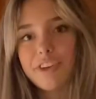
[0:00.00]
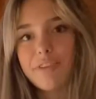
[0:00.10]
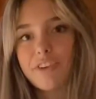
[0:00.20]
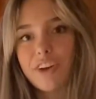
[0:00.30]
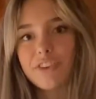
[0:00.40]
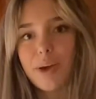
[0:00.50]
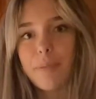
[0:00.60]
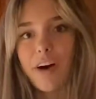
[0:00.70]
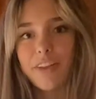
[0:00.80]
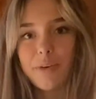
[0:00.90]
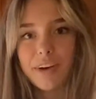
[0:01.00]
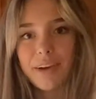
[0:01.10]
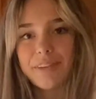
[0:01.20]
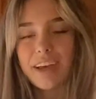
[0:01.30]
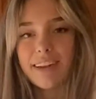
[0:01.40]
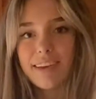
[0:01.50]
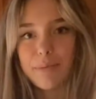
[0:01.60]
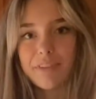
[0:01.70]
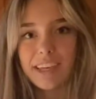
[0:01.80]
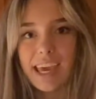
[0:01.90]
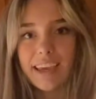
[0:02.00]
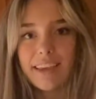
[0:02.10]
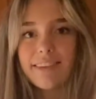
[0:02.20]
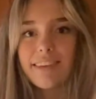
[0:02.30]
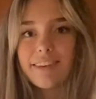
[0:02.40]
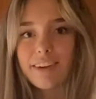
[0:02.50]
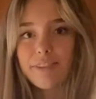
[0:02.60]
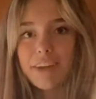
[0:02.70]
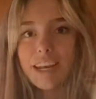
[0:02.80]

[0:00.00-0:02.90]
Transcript: crushed up all the Oreos on top of the cake is to serve and enjoy.